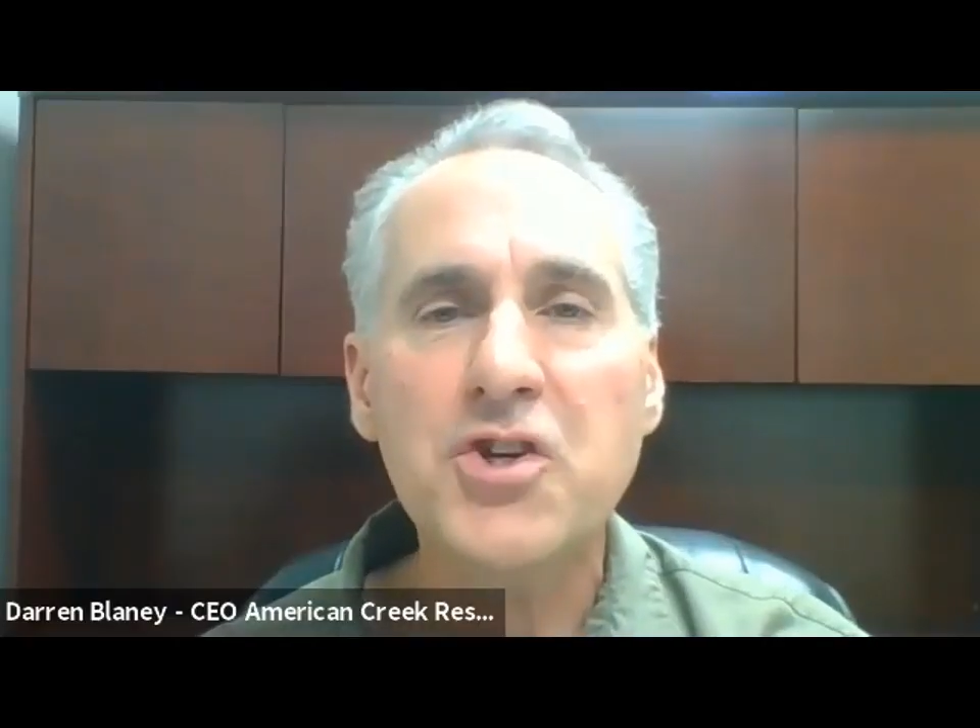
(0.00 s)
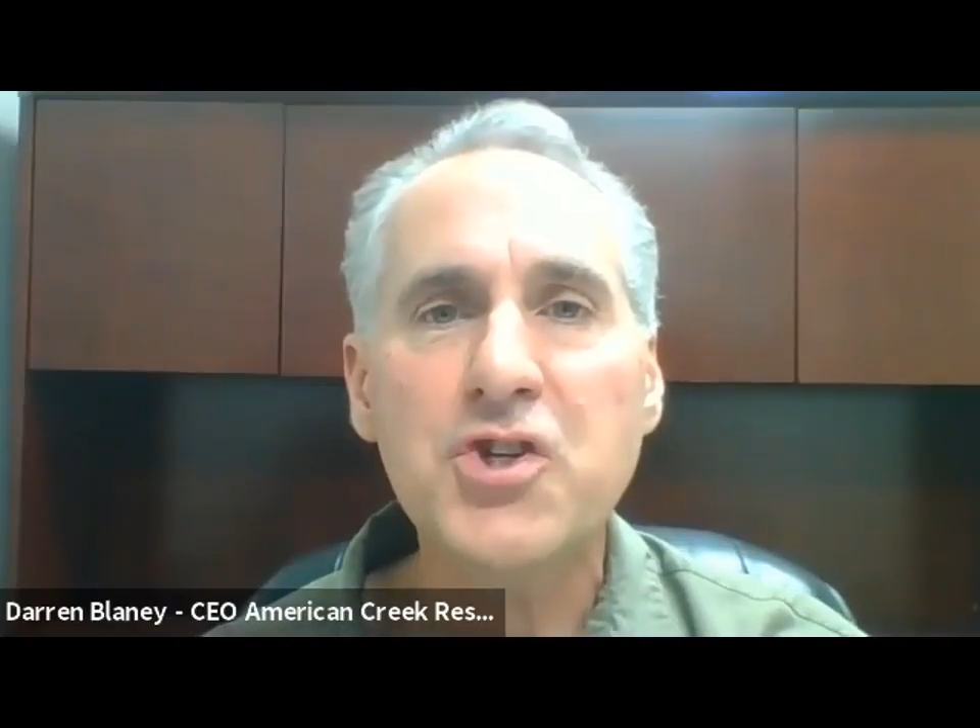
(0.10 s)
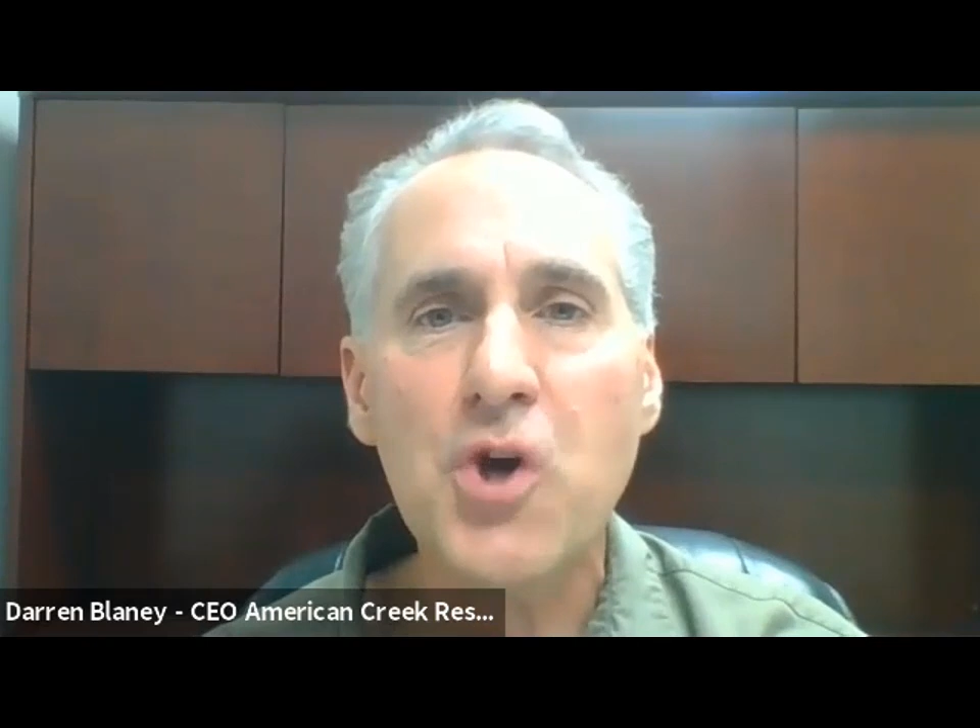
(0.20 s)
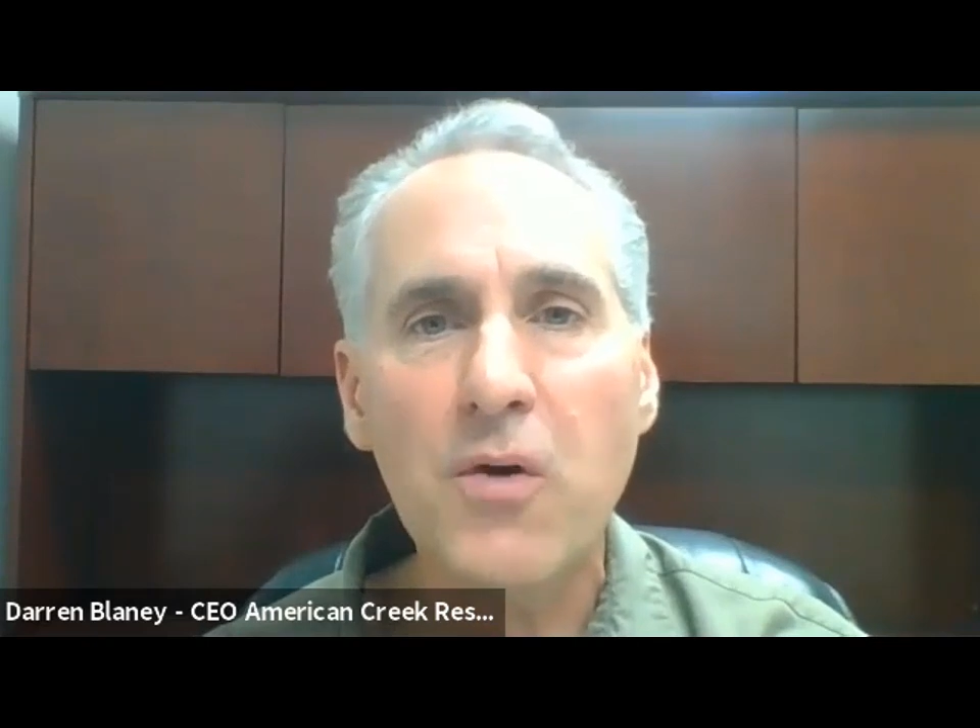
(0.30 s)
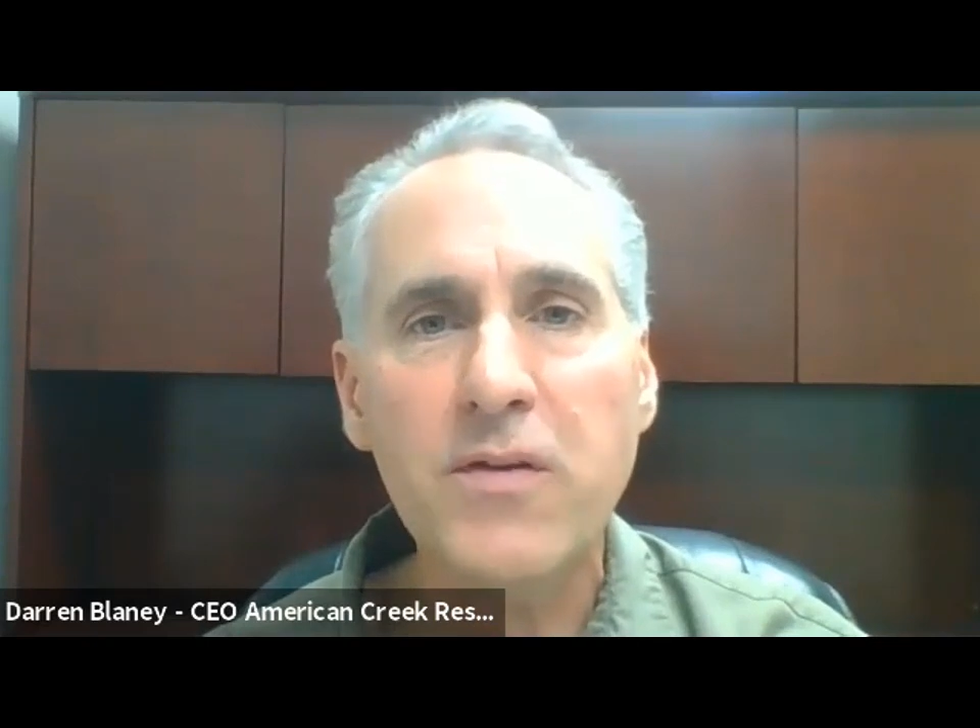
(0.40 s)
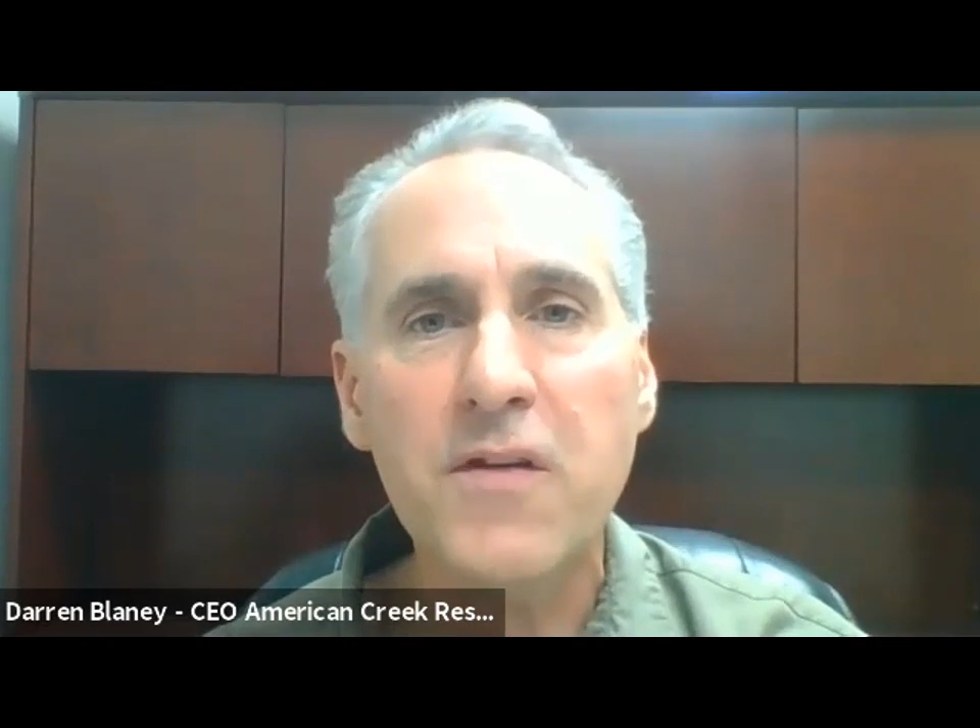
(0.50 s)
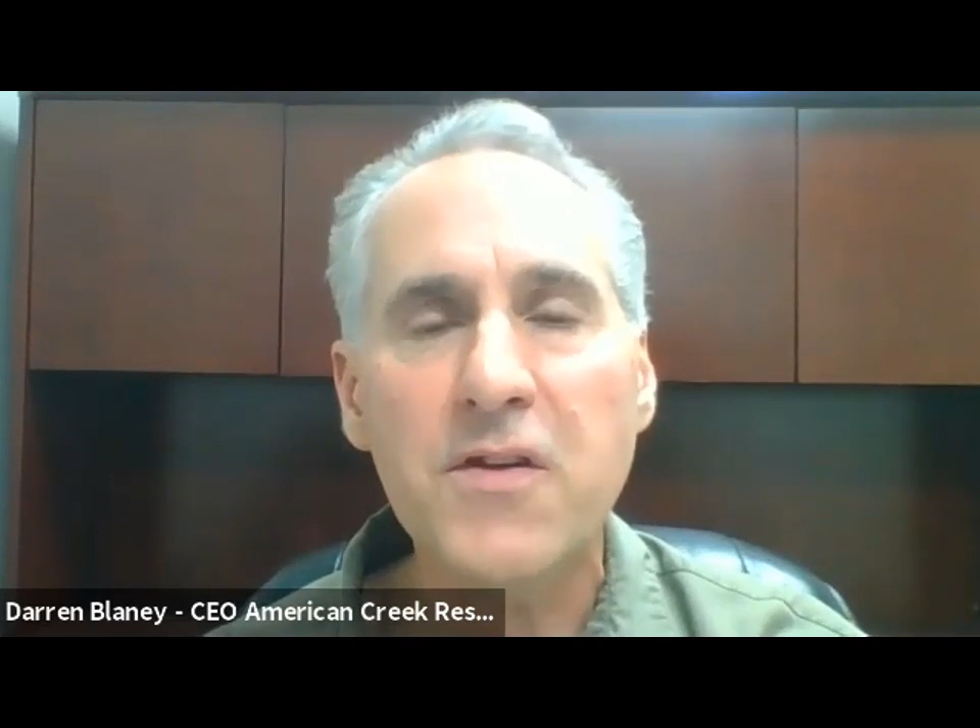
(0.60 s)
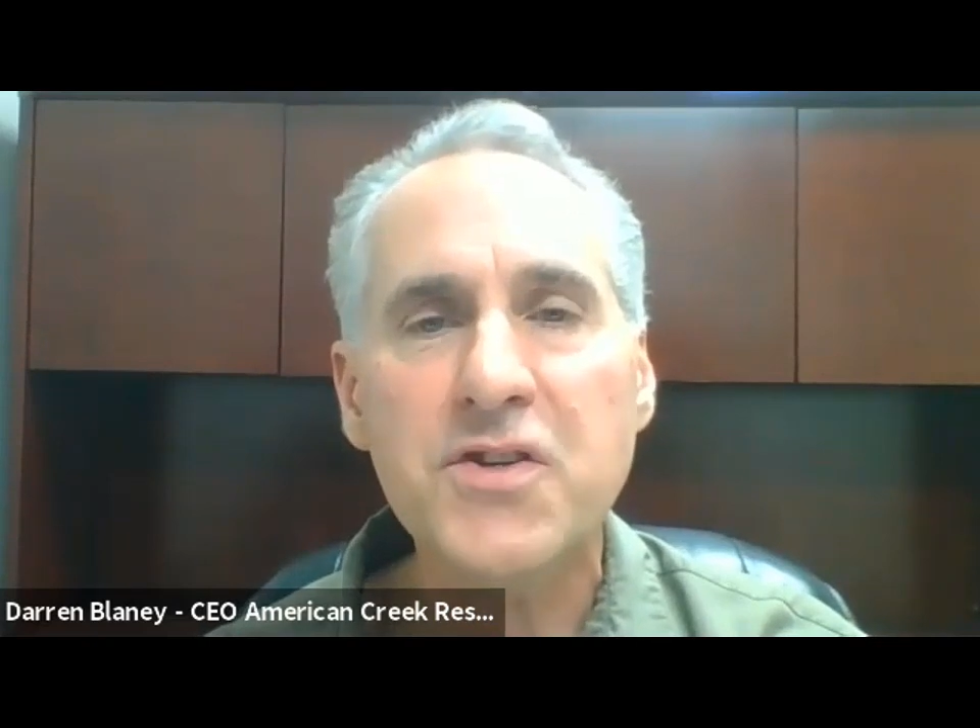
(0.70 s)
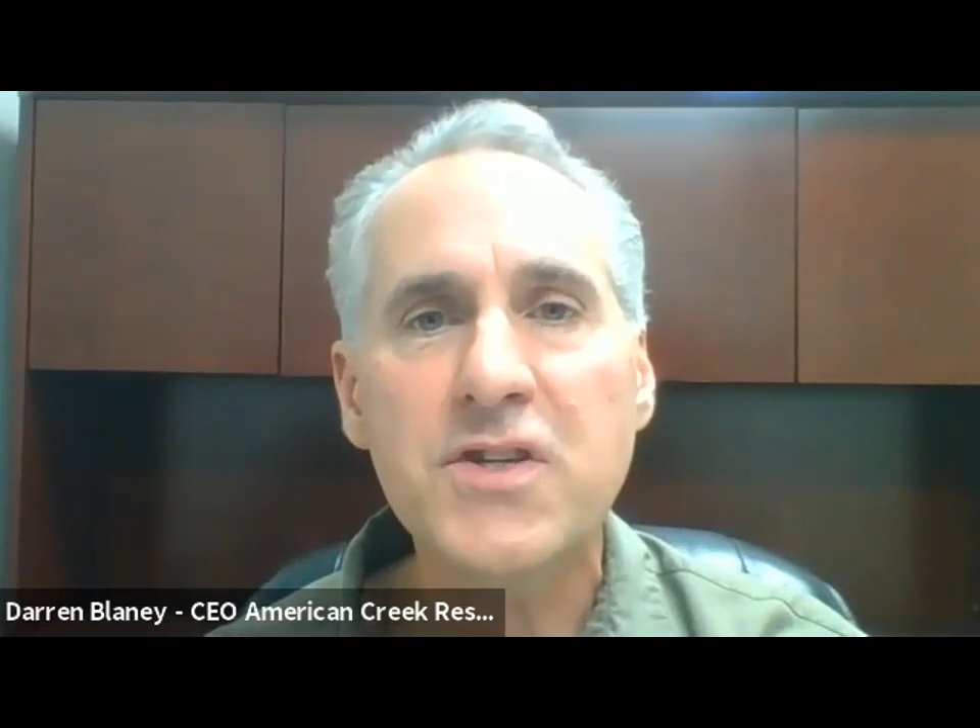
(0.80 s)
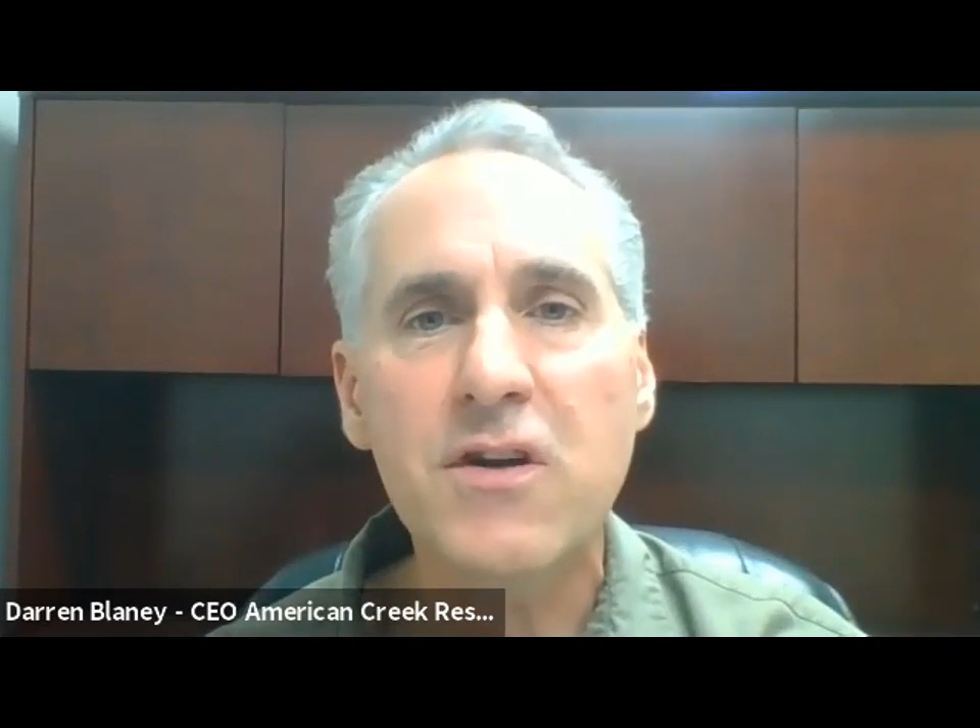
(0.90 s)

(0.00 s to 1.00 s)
show that there's